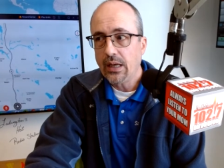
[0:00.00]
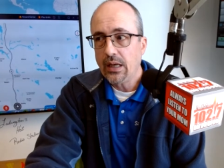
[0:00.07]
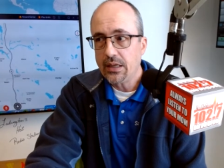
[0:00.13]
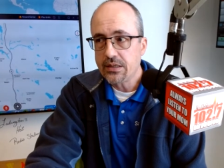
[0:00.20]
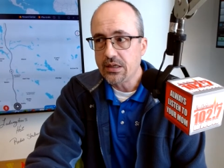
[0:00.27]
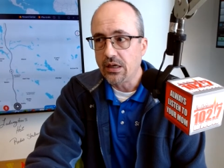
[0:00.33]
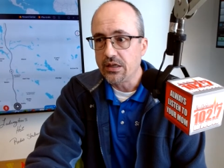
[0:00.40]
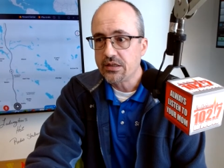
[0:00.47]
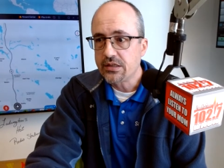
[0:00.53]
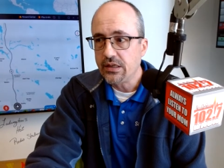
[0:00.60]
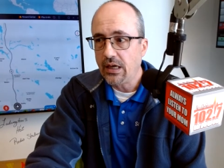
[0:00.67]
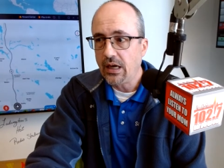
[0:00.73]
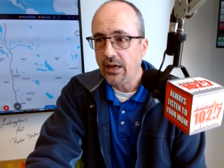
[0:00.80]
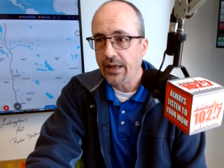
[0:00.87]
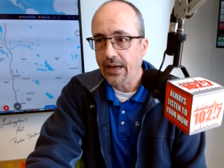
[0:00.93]
It does,
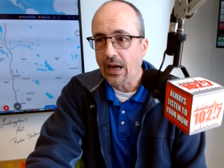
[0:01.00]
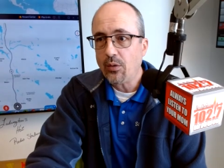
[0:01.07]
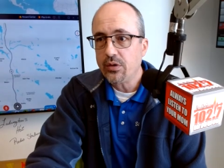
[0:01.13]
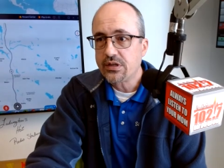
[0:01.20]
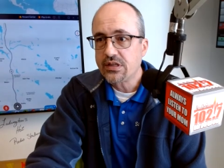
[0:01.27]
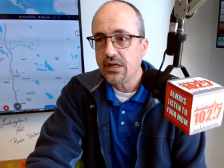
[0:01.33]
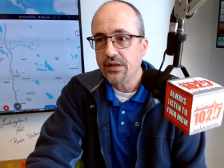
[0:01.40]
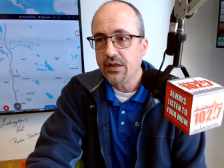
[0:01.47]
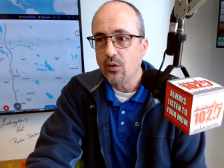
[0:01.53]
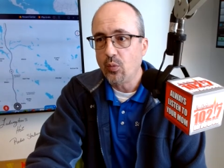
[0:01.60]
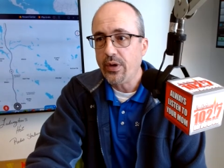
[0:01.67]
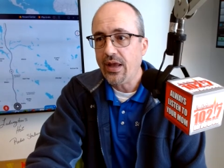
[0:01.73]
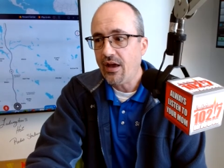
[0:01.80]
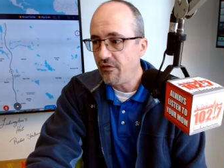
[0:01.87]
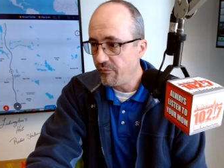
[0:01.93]
and I would say that
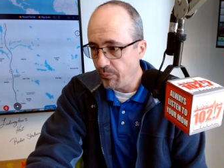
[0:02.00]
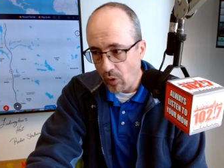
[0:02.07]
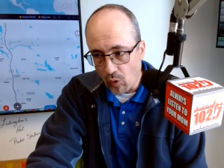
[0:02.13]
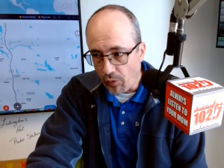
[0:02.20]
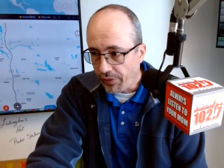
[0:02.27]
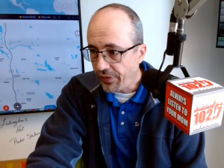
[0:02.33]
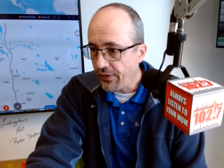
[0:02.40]
we have both.